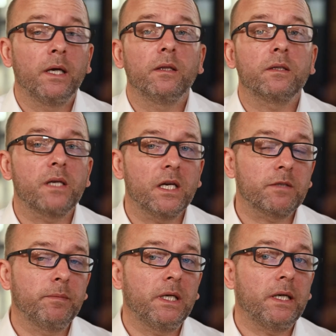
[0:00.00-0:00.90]
The
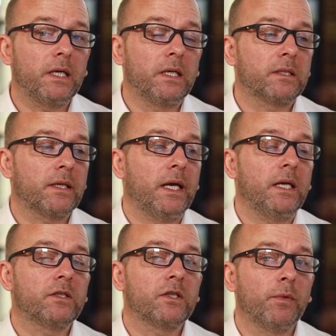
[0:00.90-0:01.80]
test me is
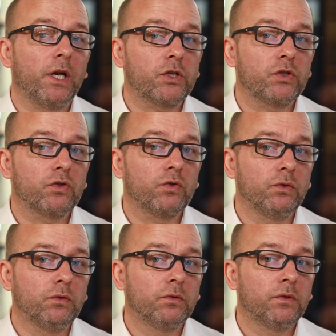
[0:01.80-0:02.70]
a simulation
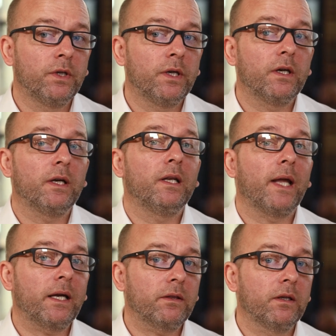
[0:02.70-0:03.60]
tool,
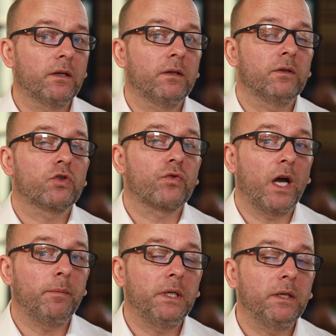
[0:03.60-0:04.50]
like the
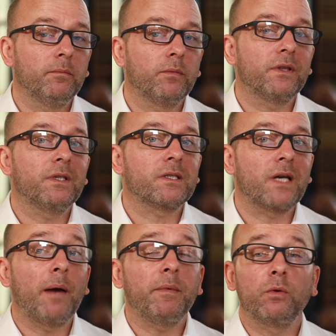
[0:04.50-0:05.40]
try me, but this
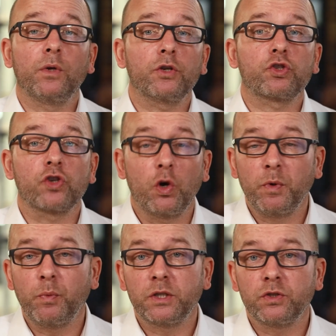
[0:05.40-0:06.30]
time it will not show me
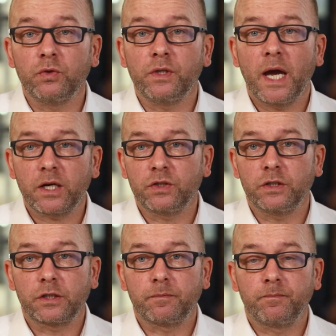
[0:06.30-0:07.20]
where to do the
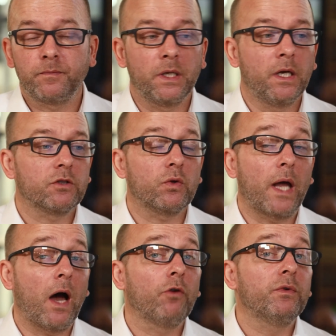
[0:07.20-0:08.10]
actions. So
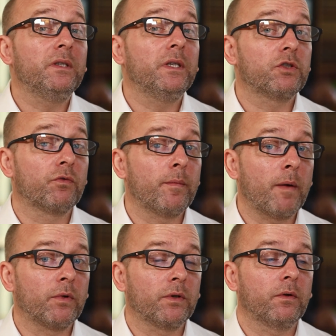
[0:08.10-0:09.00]
now I need to
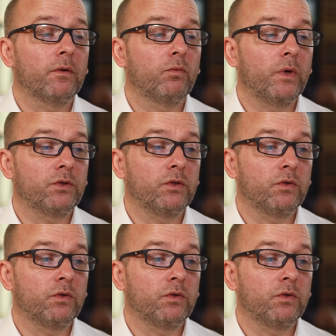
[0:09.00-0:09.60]
remember where to